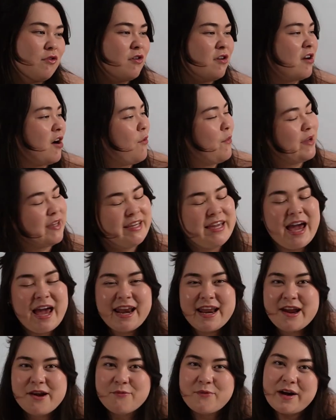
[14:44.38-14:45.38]
go and
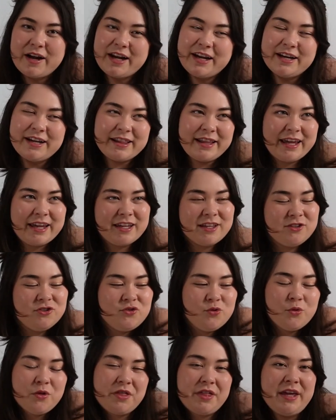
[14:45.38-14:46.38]
get it, ready to like
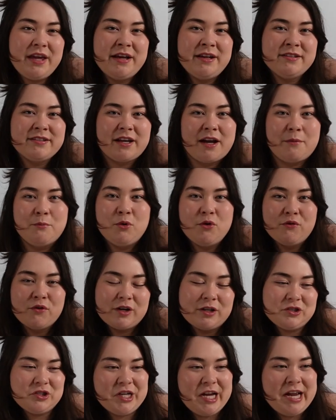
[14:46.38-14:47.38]
do things like a
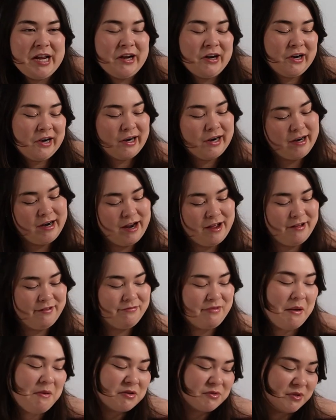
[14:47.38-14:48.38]
mover and shaker.
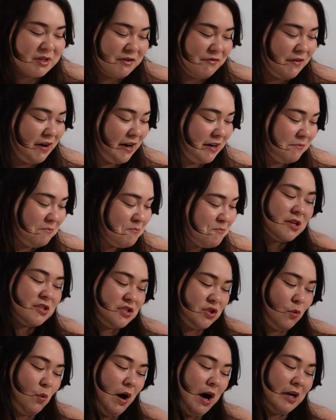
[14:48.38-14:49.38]
Um, that was really fun
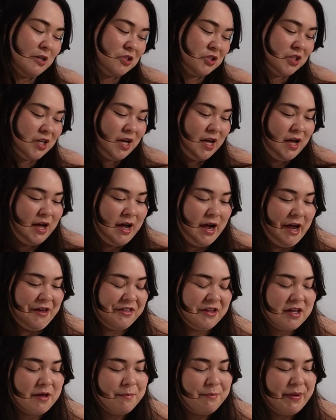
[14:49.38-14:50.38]
to watch. I
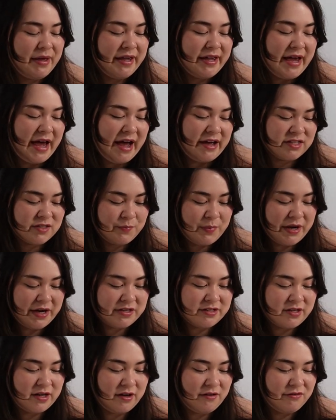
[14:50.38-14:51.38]
think a big
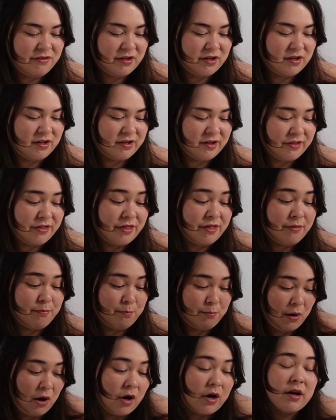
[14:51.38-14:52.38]
aspect of the good
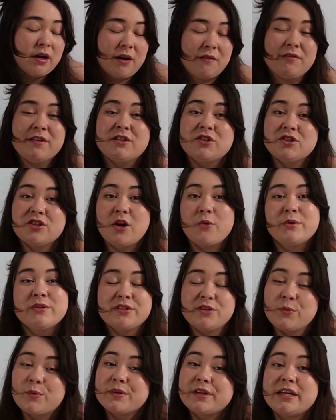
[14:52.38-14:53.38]
part of the show
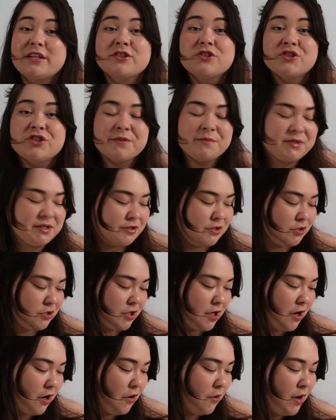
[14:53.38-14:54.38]
is the relationships in the
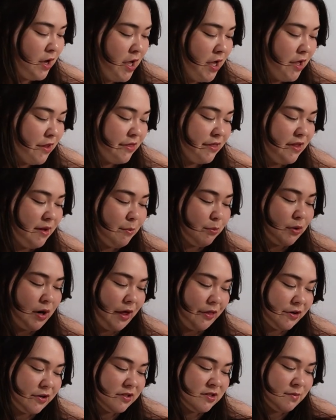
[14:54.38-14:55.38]
show, the
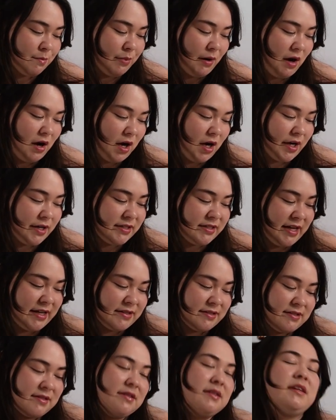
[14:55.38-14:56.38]
brothers bond,
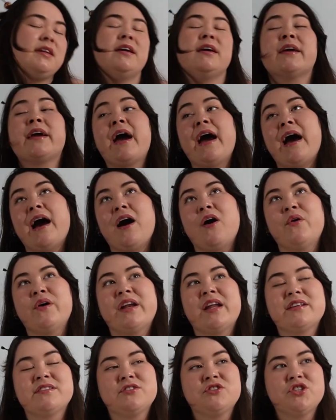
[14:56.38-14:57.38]
and seeing how
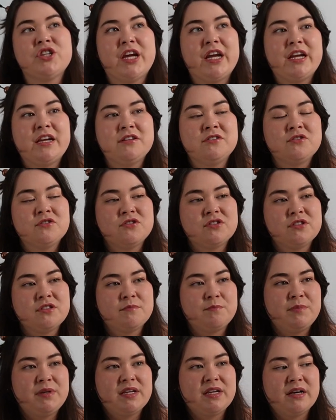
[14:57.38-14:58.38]
it has
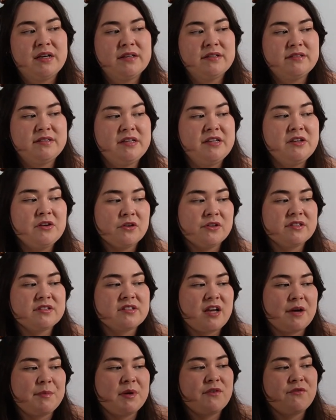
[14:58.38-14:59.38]
changed because Eon is
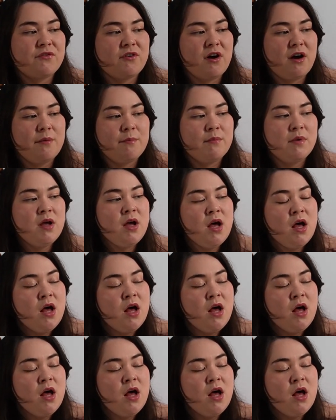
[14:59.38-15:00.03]
coming from